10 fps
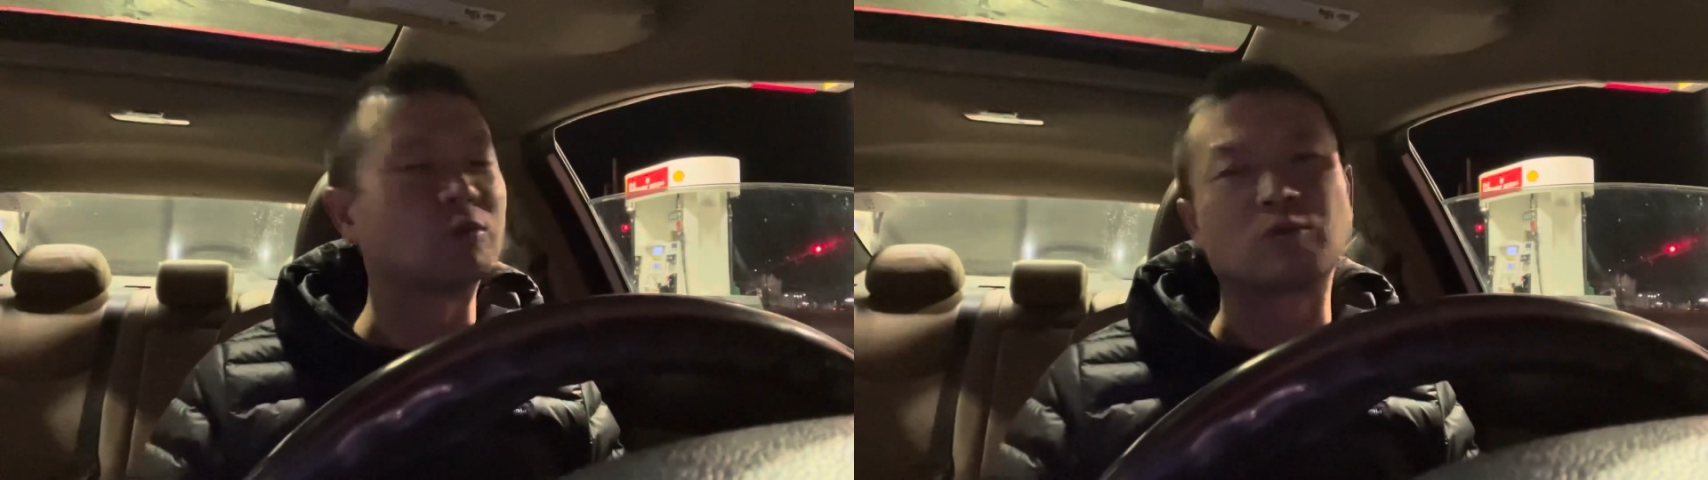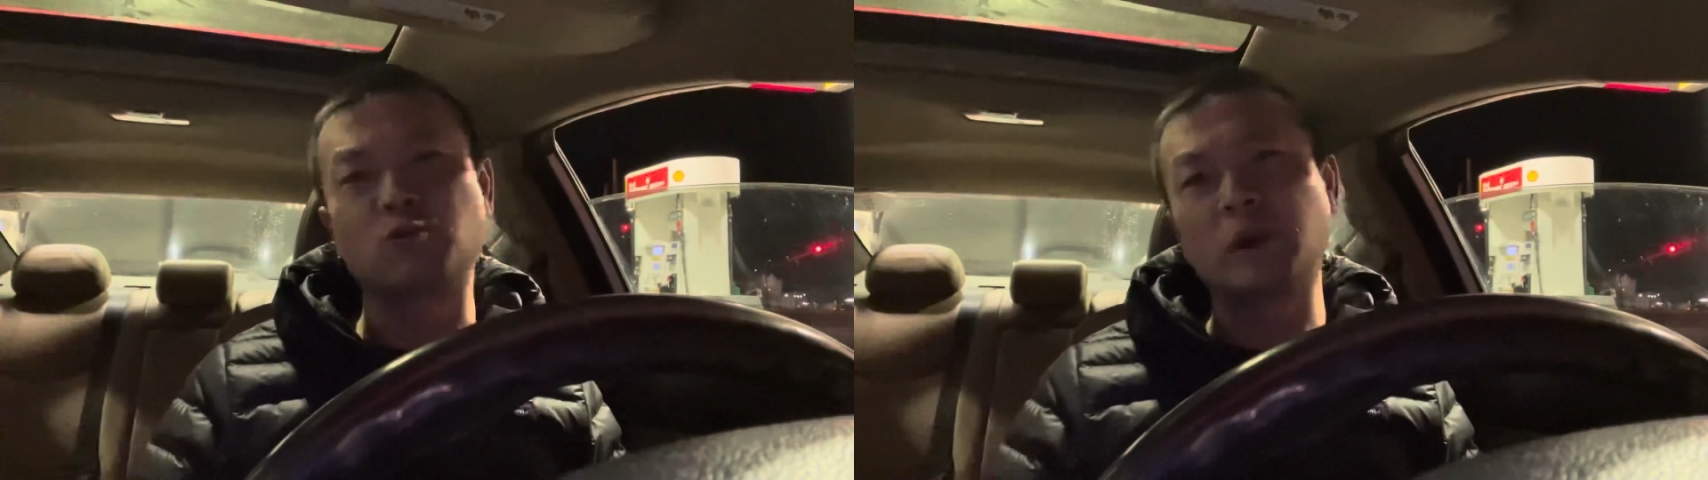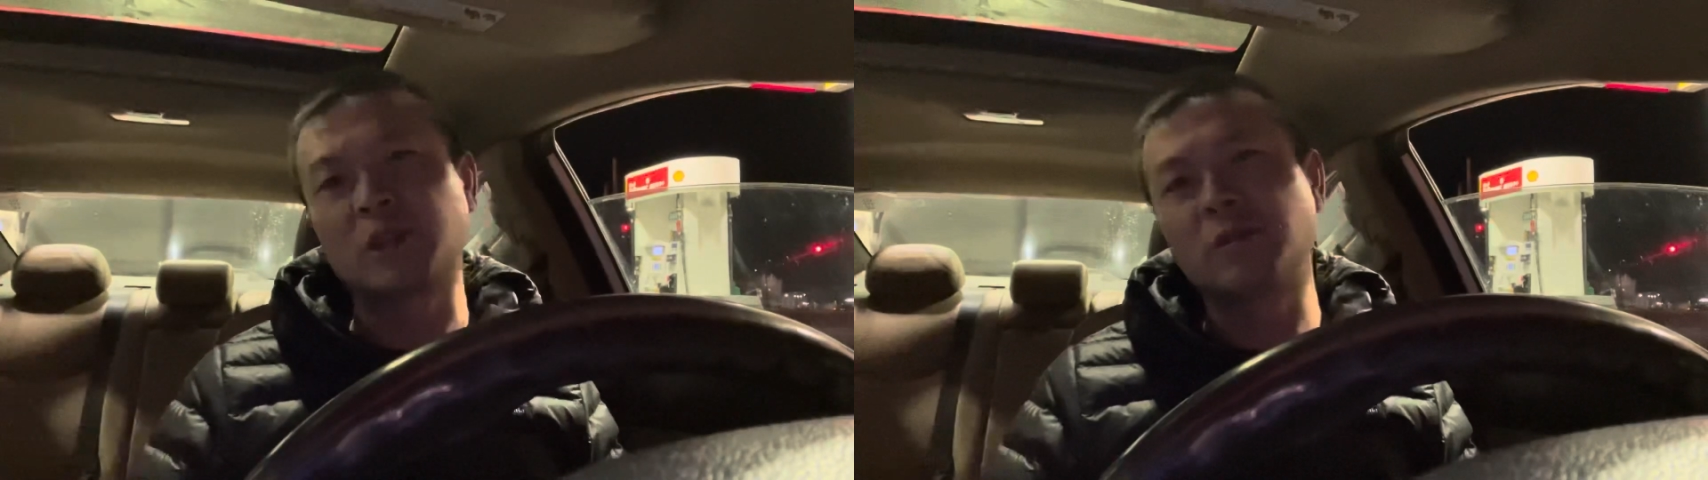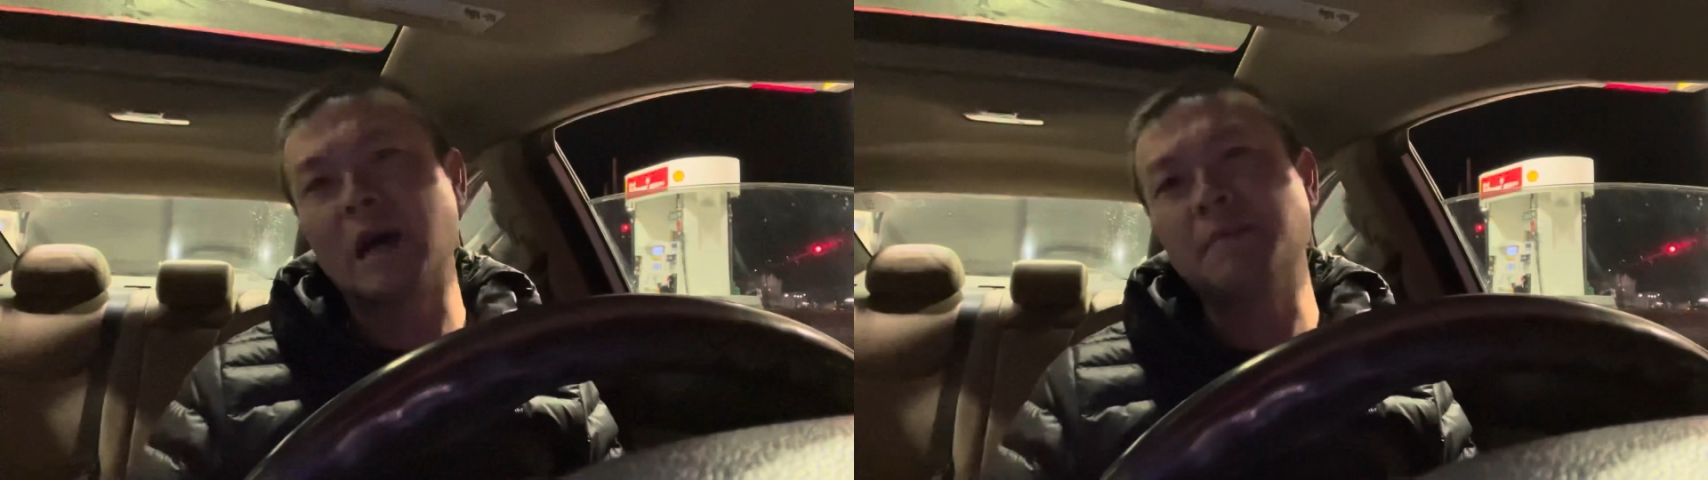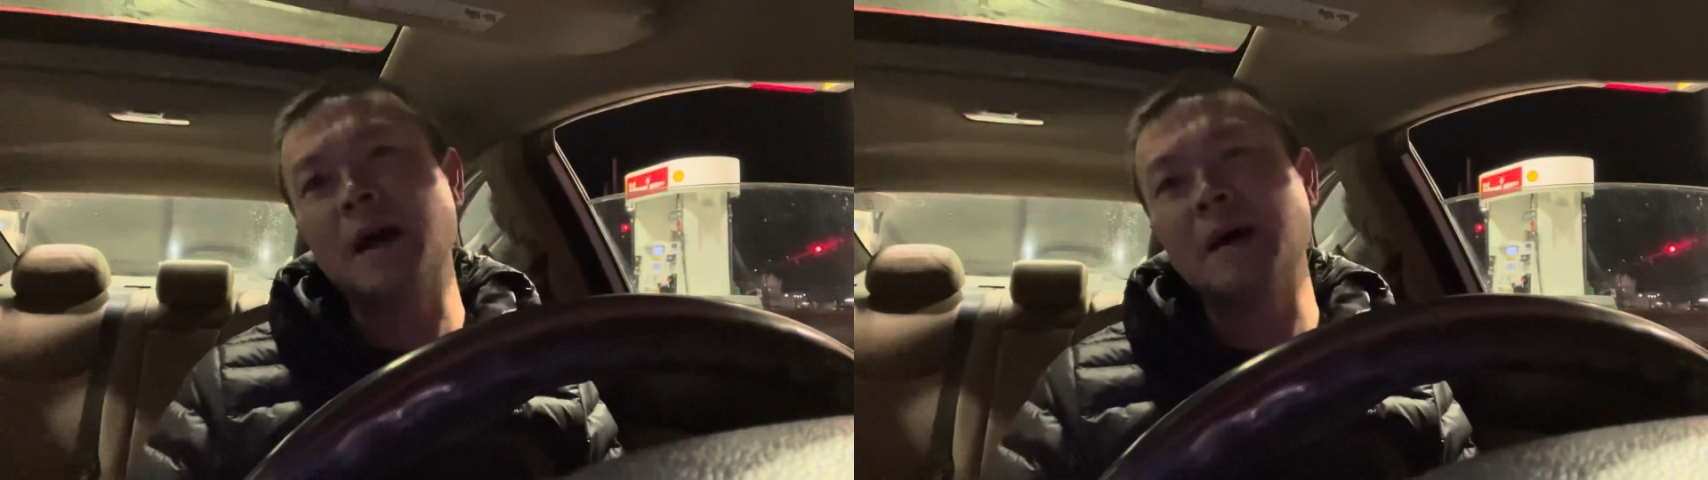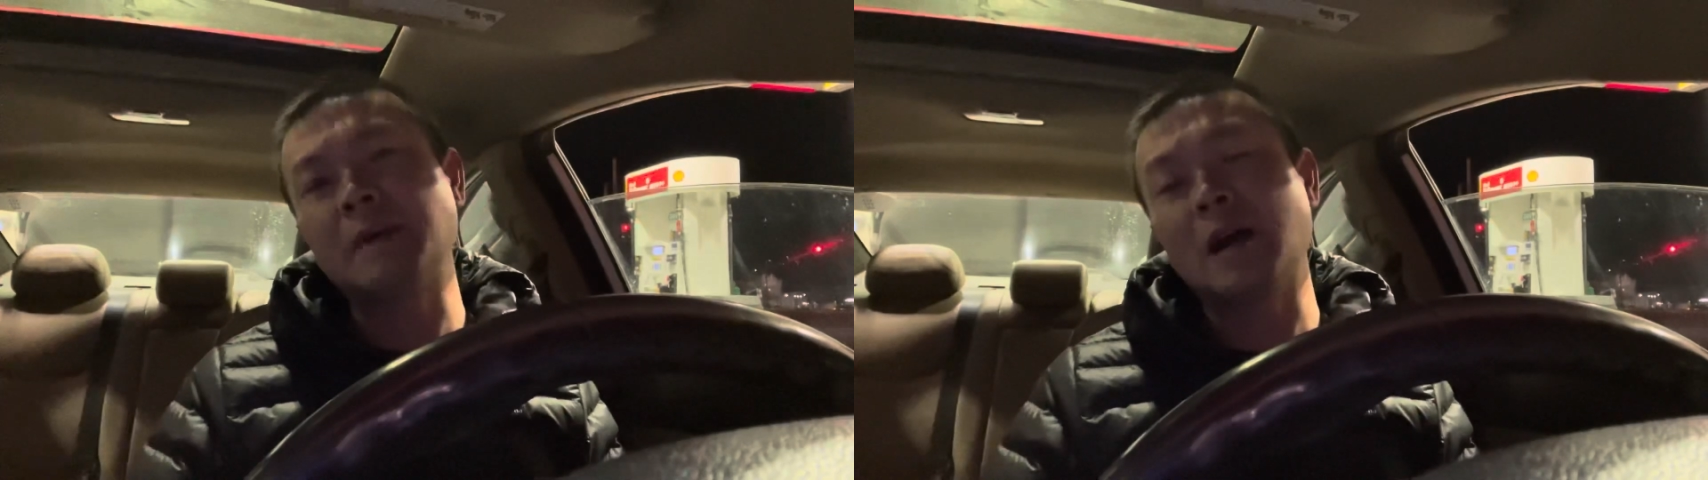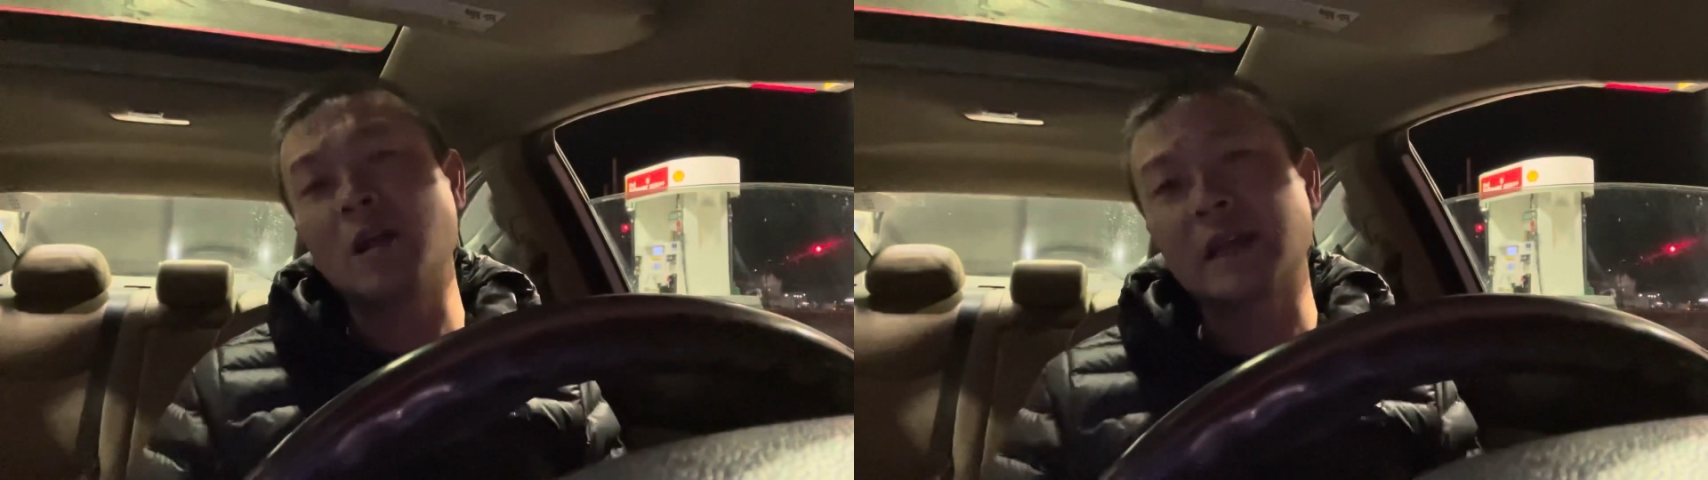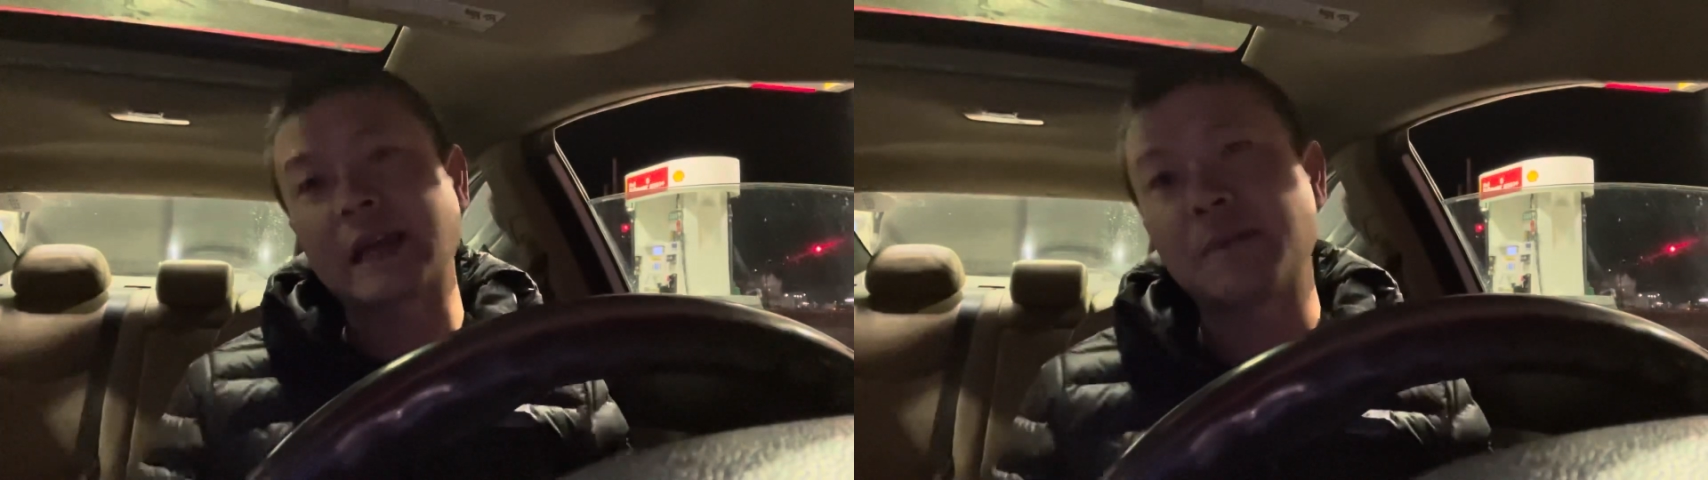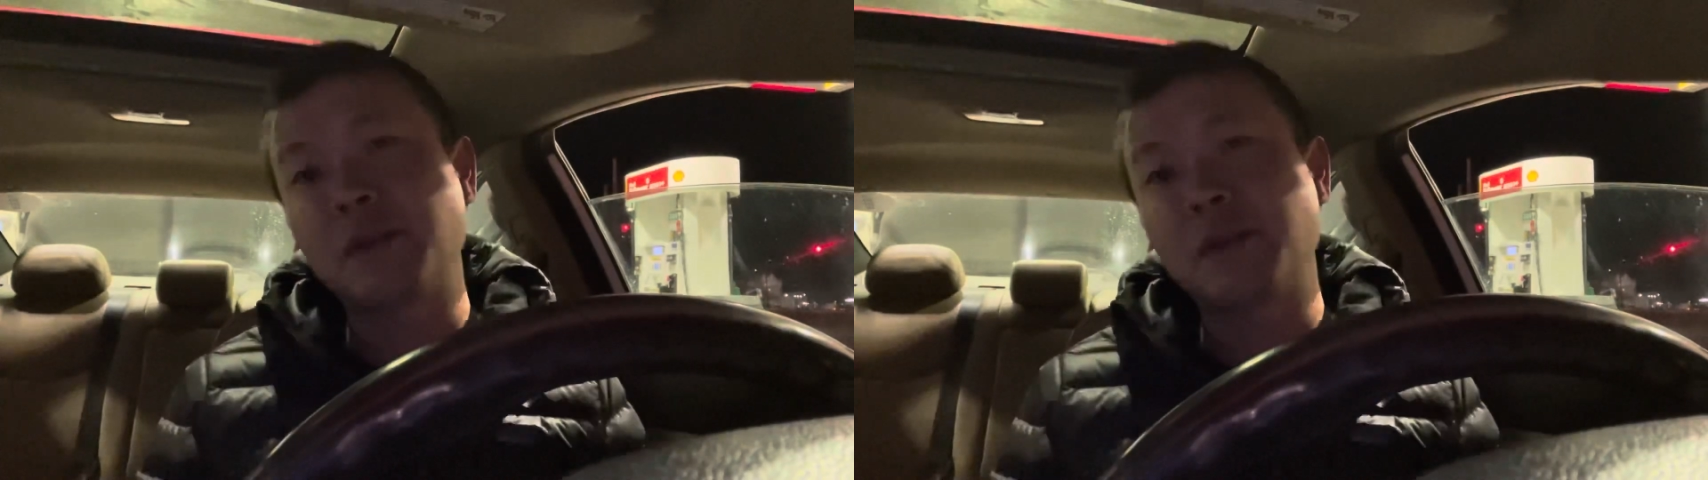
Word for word: with Grubhub I only get